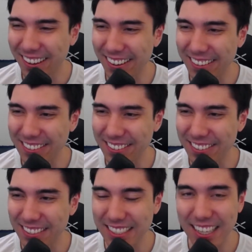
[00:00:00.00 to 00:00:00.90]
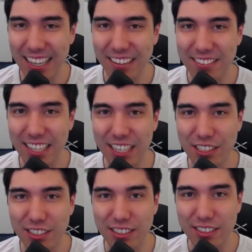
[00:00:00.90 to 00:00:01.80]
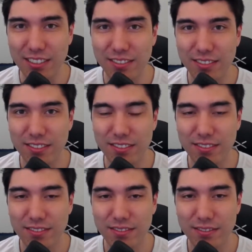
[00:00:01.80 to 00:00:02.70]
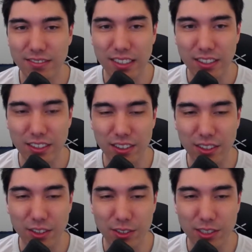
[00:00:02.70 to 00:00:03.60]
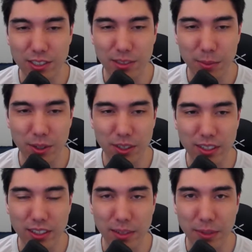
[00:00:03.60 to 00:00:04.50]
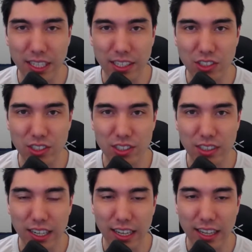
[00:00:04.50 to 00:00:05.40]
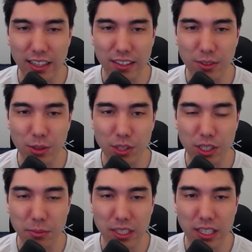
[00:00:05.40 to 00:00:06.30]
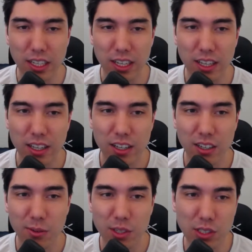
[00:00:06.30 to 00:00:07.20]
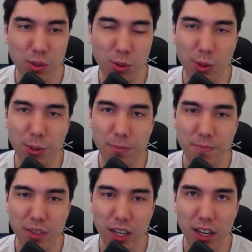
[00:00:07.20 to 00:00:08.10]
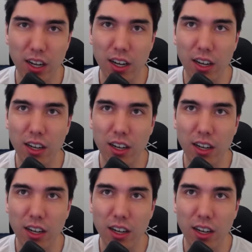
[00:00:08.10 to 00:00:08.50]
So this guy was actually the closest opponent in my age that I had the whole tournament, which is cool. Uh,